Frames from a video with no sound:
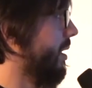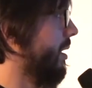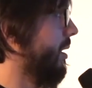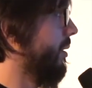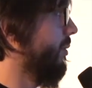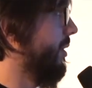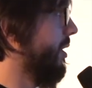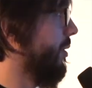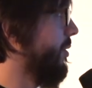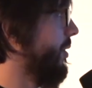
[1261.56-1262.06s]

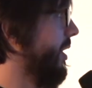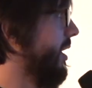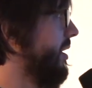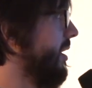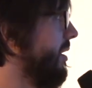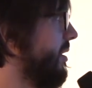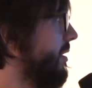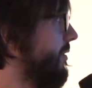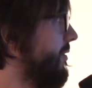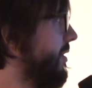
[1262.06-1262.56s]
we were
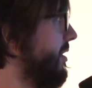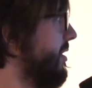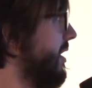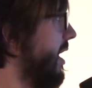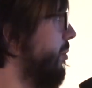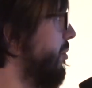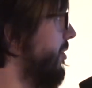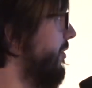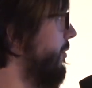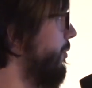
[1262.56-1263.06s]
creating different
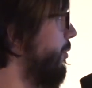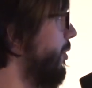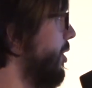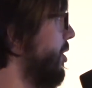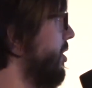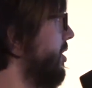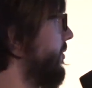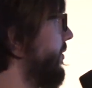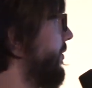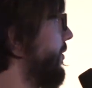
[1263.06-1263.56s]
type of
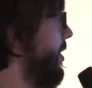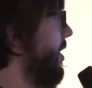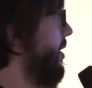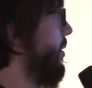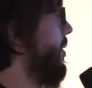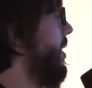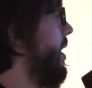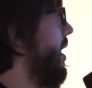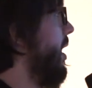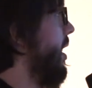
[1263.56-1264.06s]

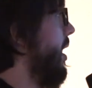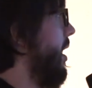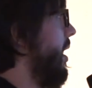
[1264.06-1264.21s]
workflow,